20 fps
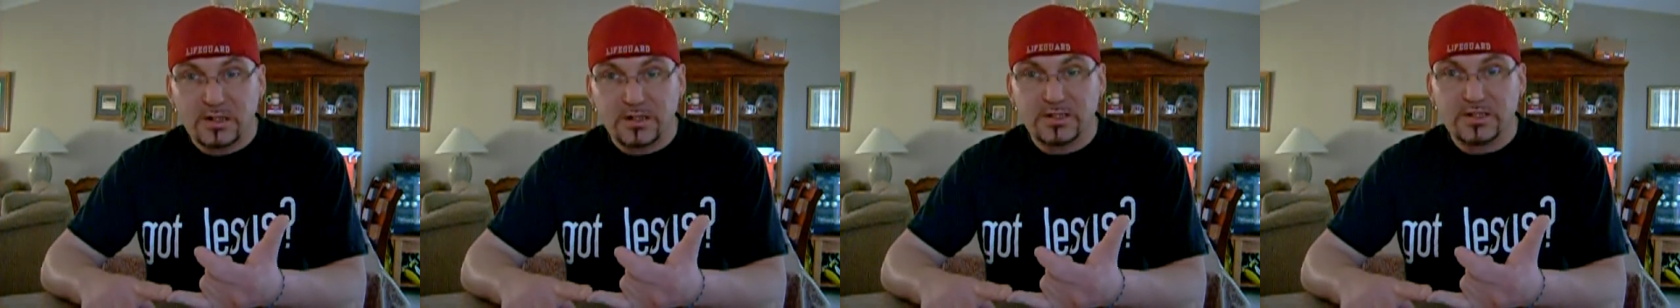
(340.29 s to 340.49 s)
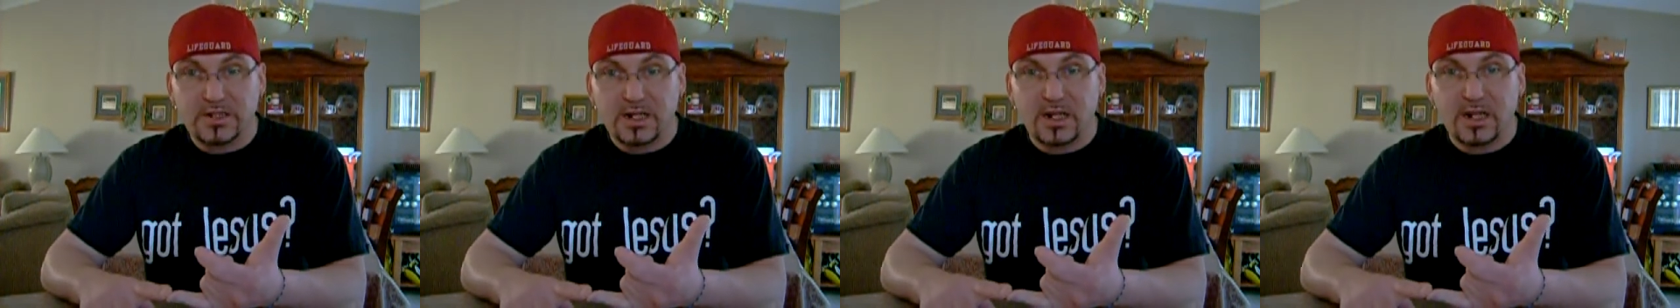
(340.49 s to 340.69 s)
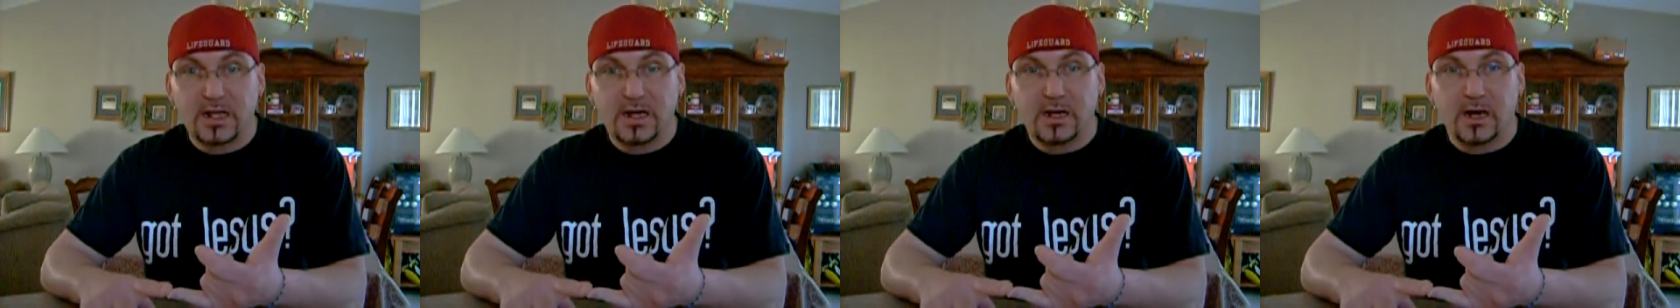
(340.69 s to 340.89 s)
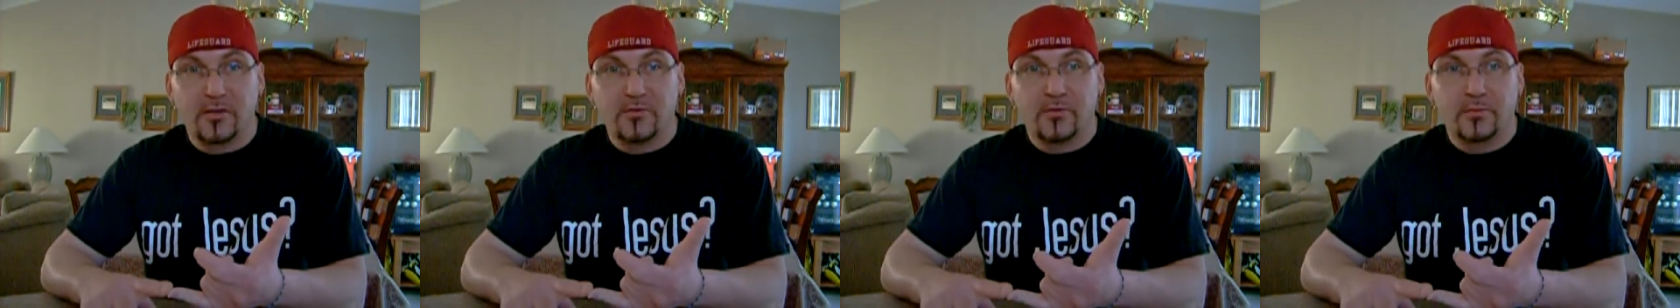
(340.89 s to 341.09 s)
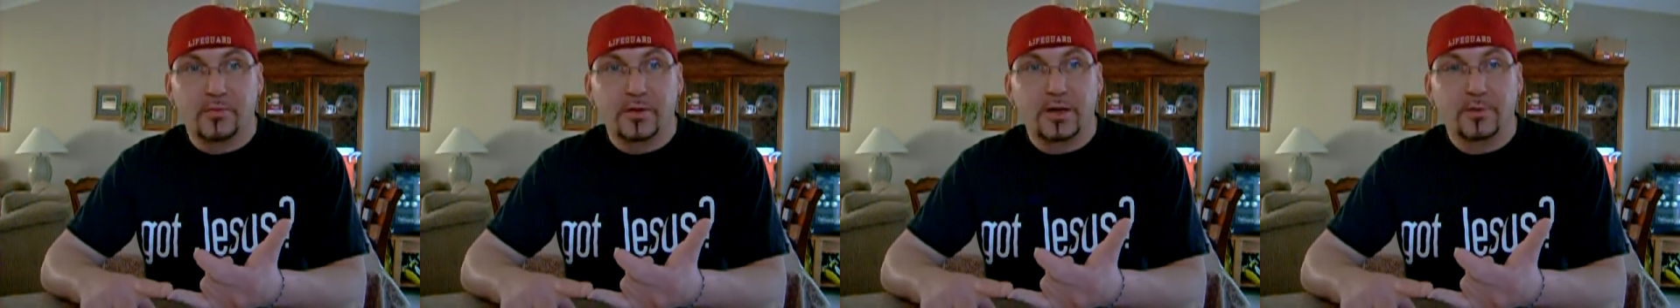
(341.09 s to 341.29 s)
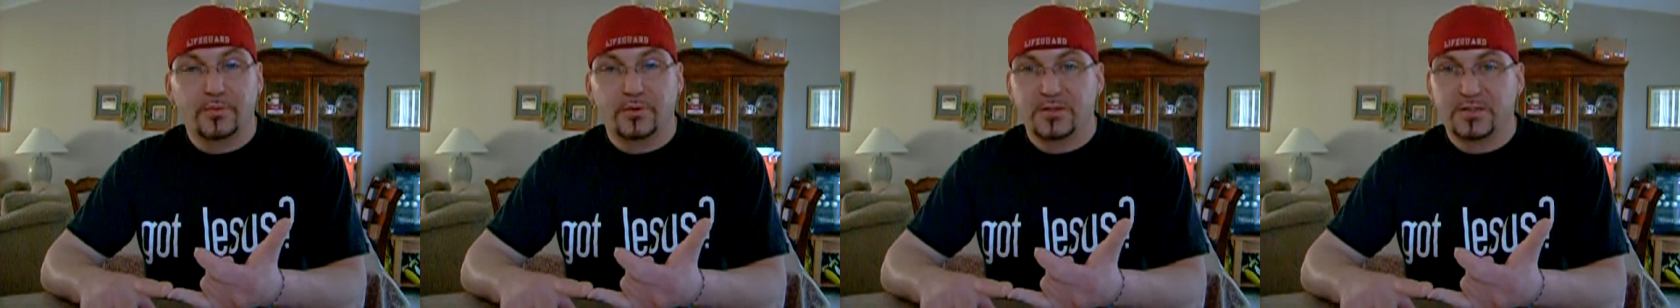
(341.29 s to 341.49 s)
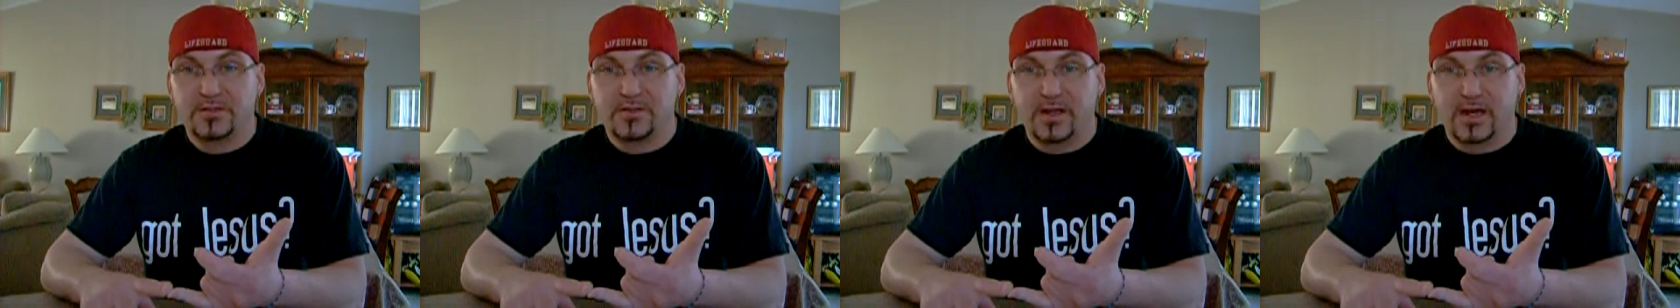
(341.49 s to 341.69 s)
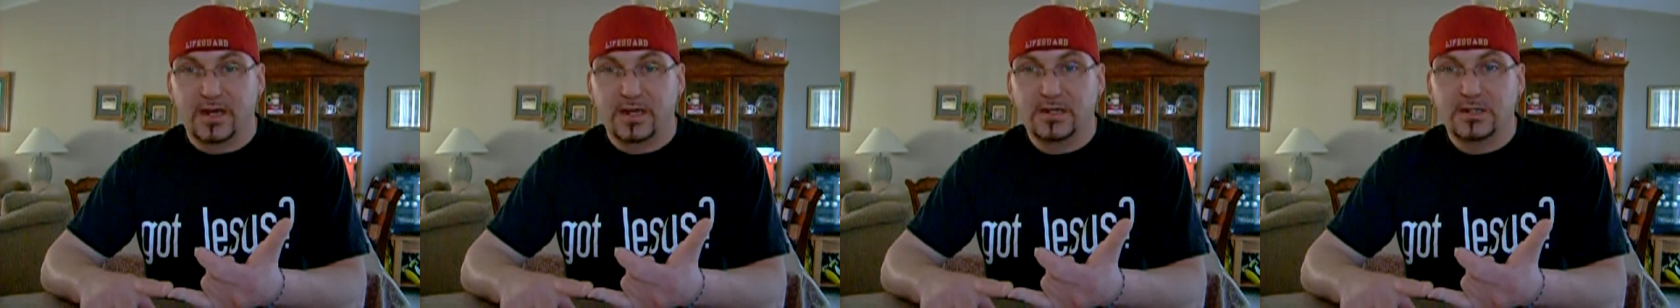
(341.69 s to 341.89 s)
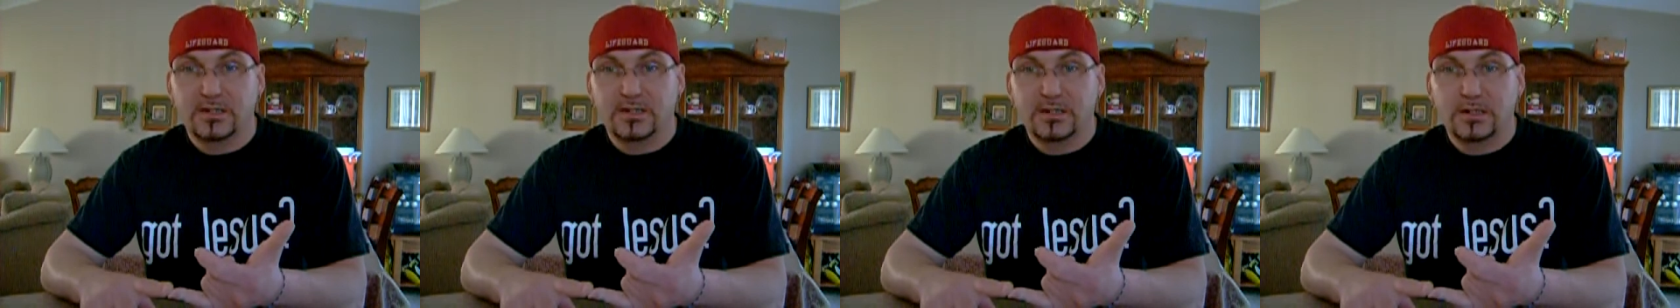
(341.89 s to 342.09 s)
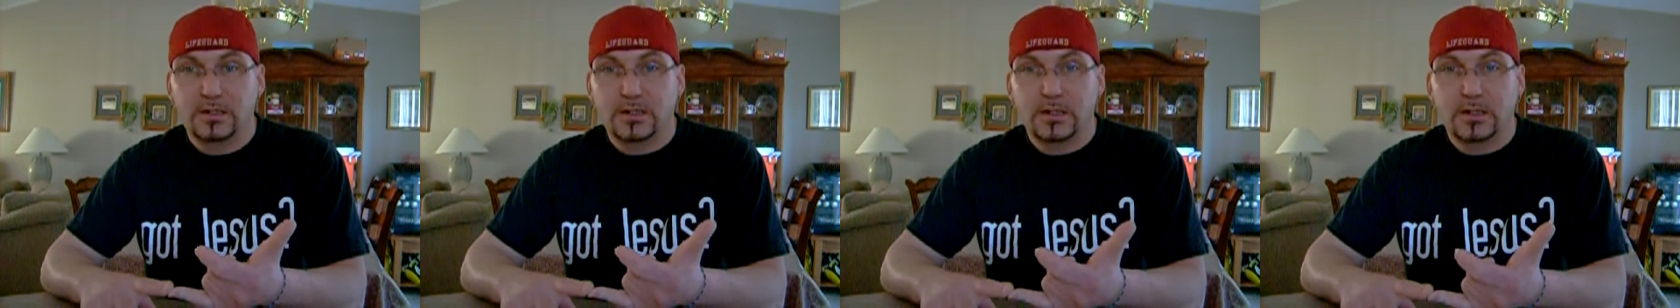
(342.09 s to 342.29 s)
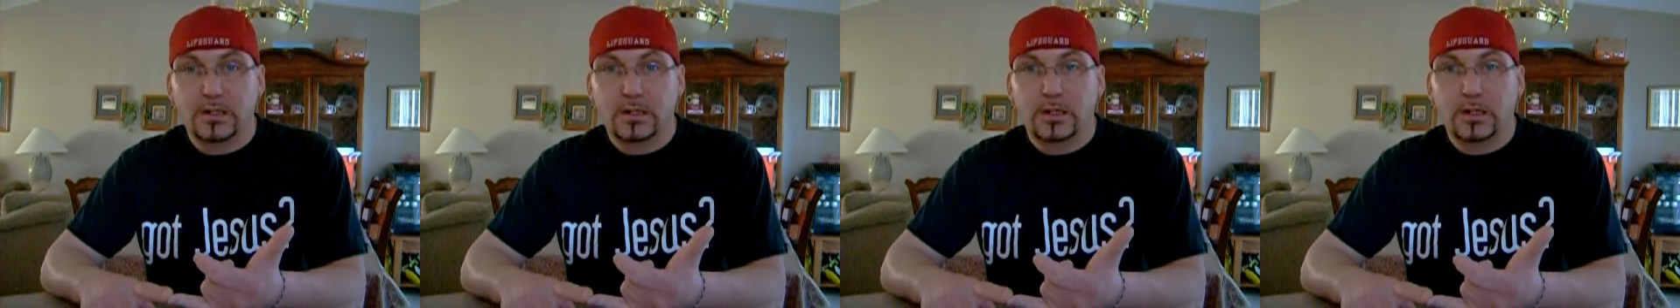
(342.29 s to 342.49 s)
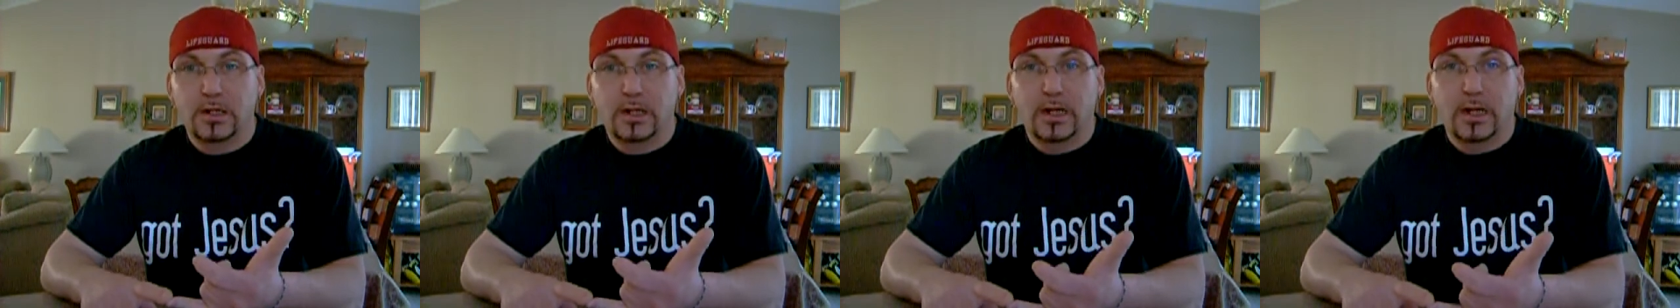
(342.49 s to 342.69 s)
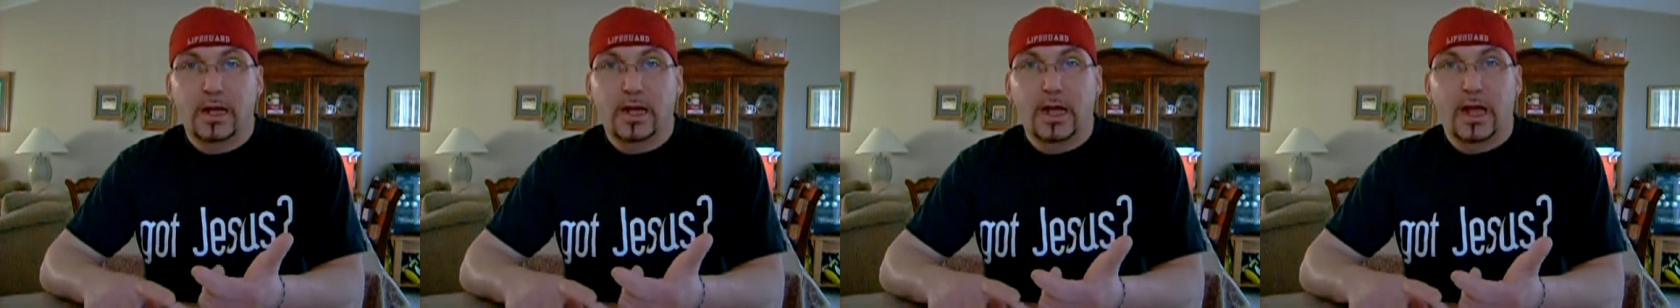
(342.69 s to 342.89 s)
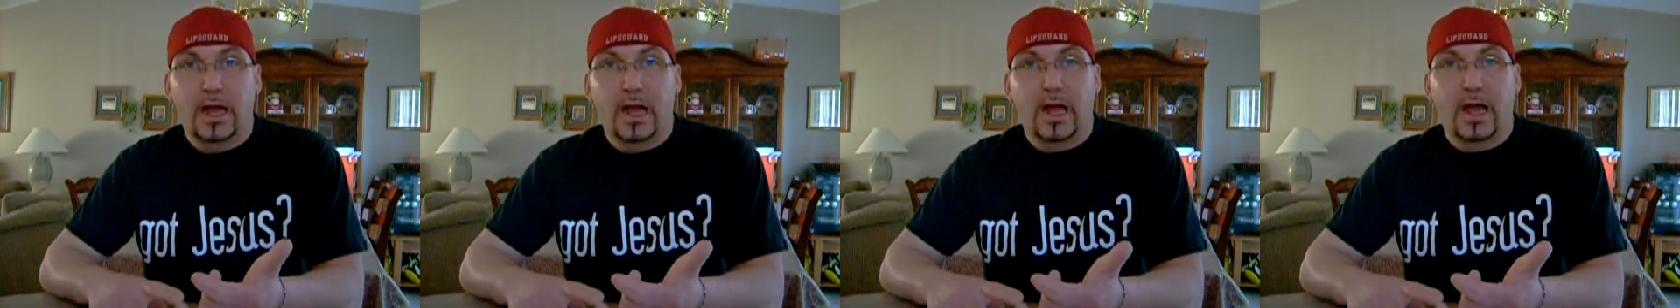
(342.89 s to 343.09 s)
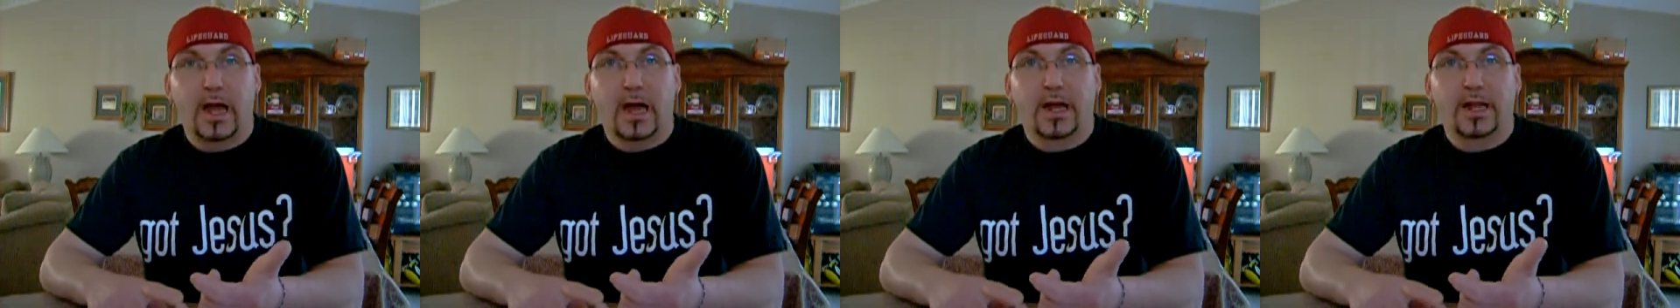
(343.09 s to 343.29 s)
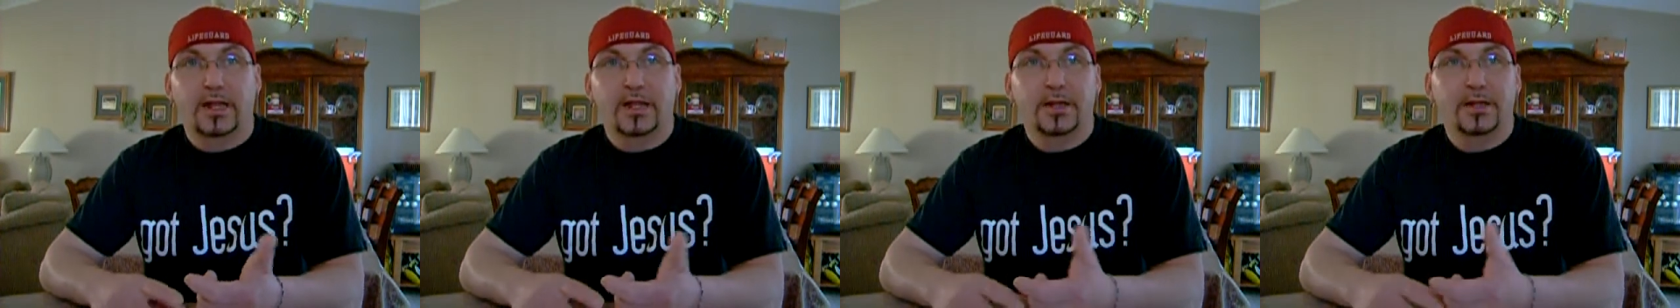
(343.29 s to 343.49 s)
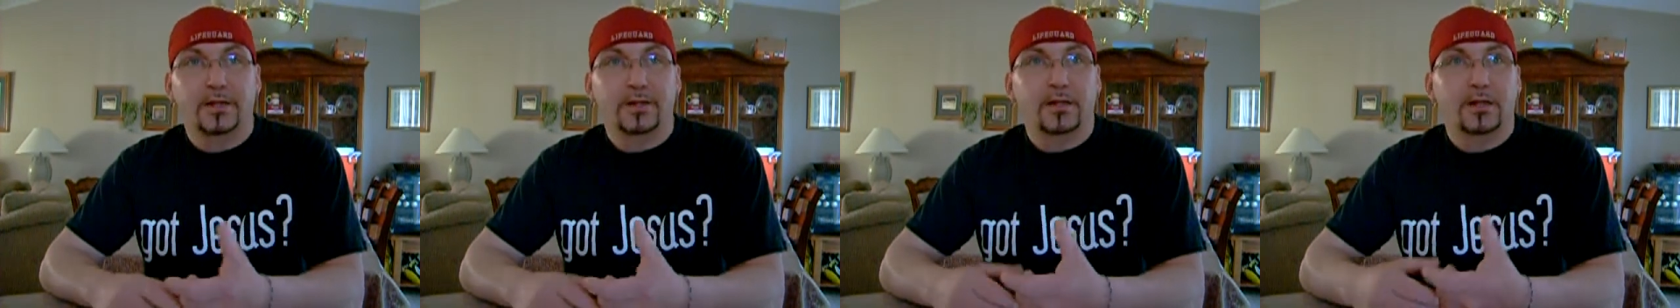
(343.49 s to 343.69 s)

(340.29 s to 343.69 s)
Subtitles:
stealing other people's things, and